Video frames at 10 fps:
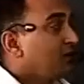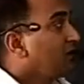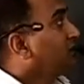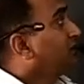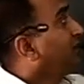
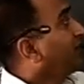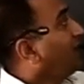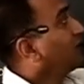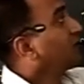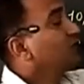There
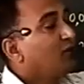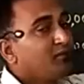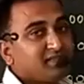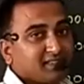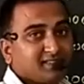are two
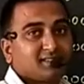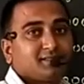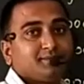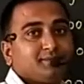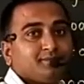
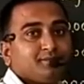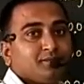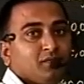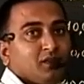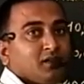objects
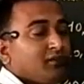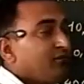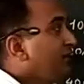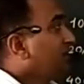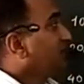
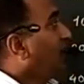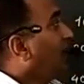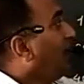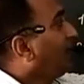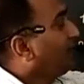which
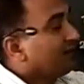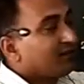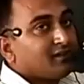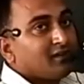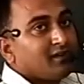are
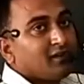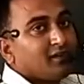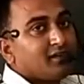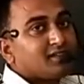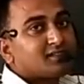
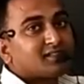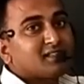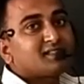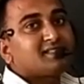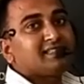
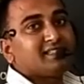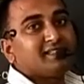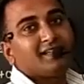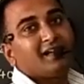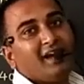distance
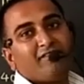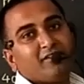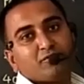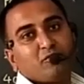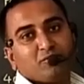d
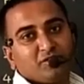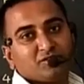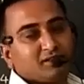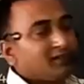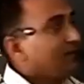away from each
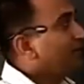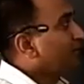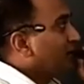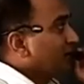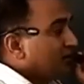other.